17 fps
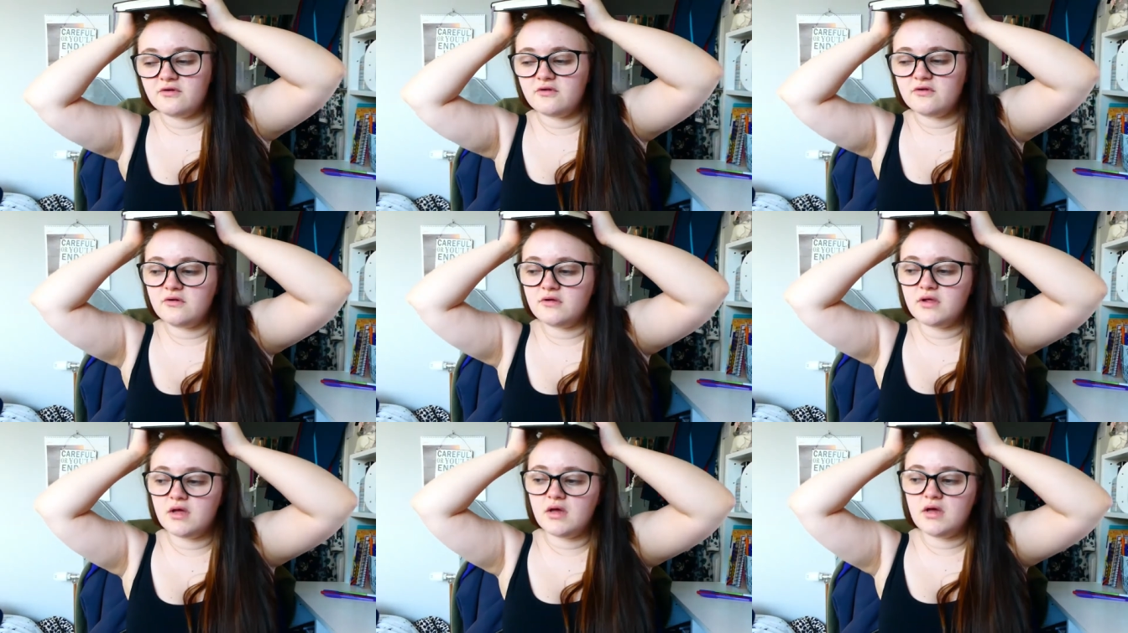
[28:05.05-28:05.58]

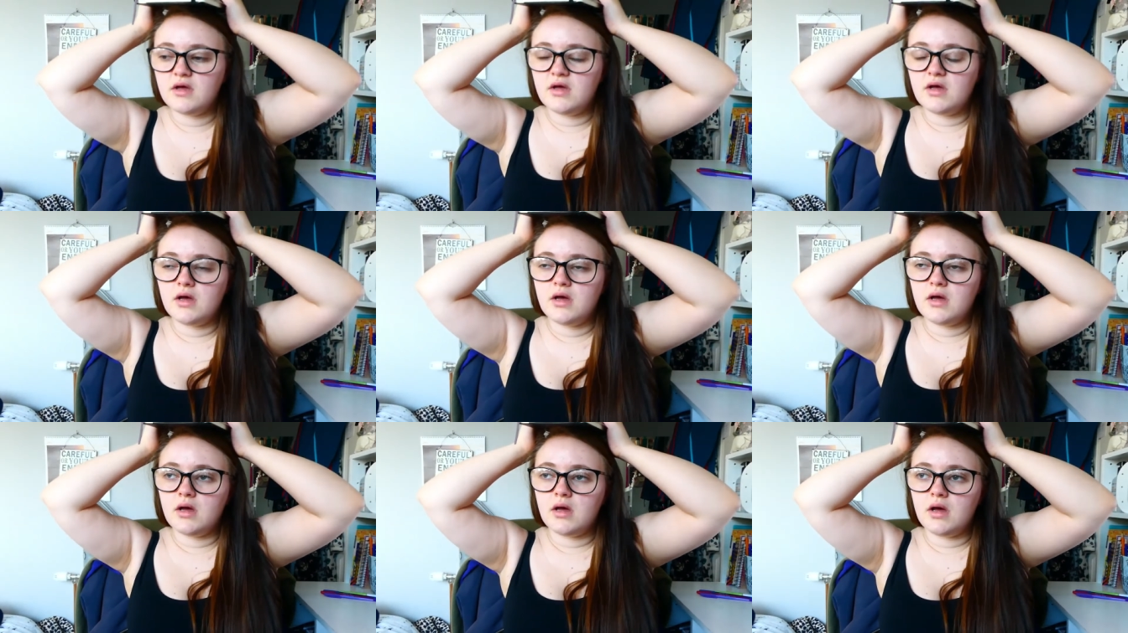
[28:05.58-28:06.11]
and
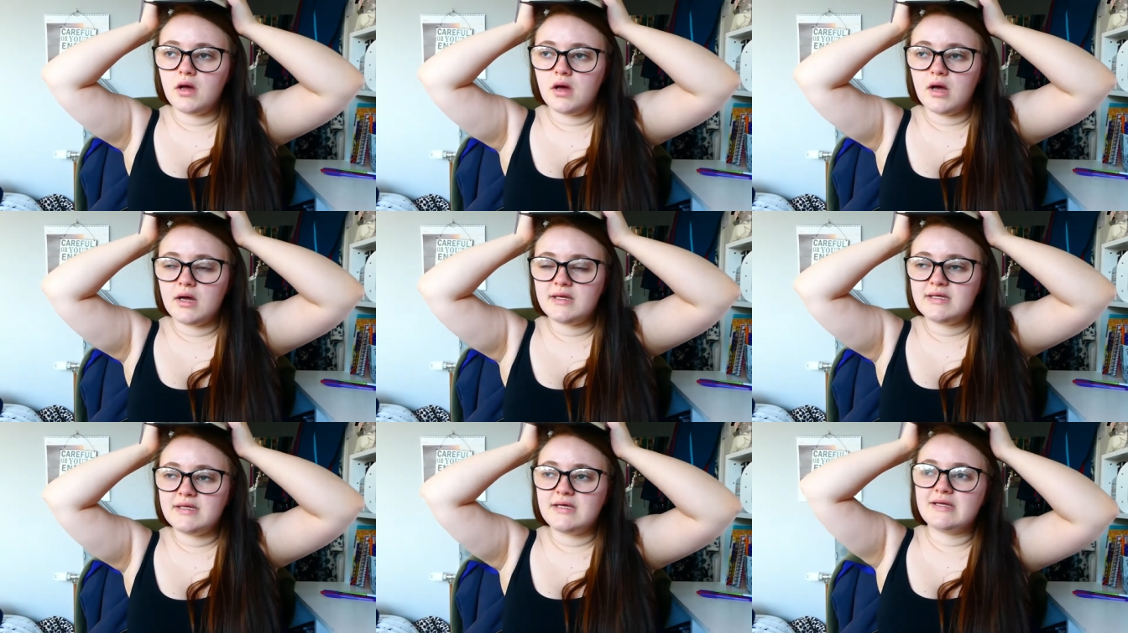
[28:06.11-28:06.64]

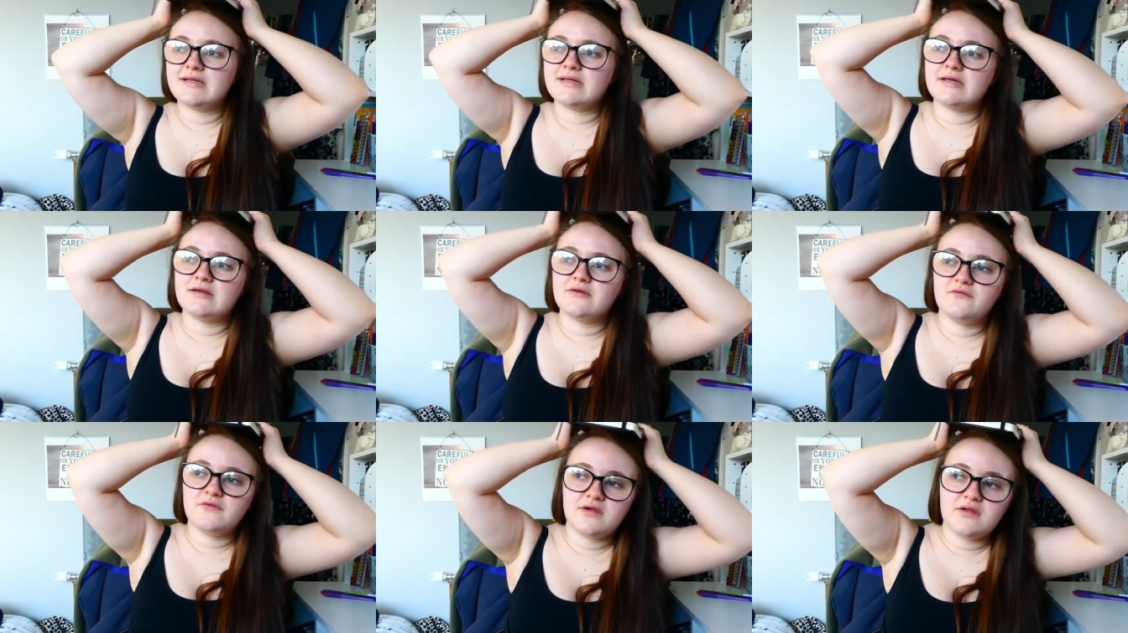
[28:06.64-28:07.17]
I
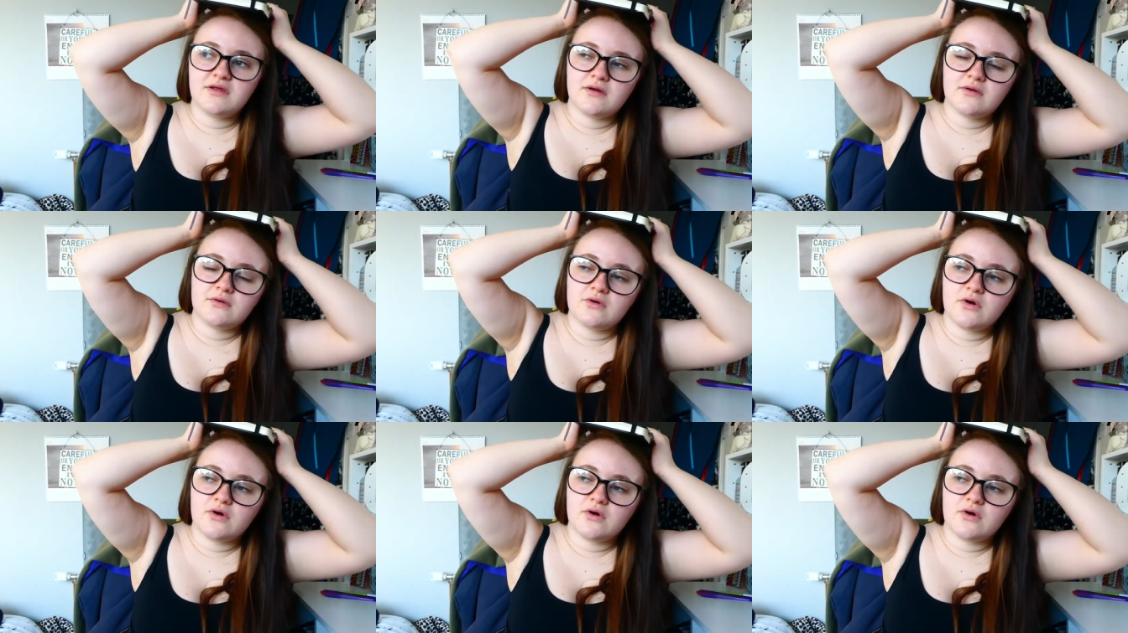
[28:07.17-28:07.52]
needed video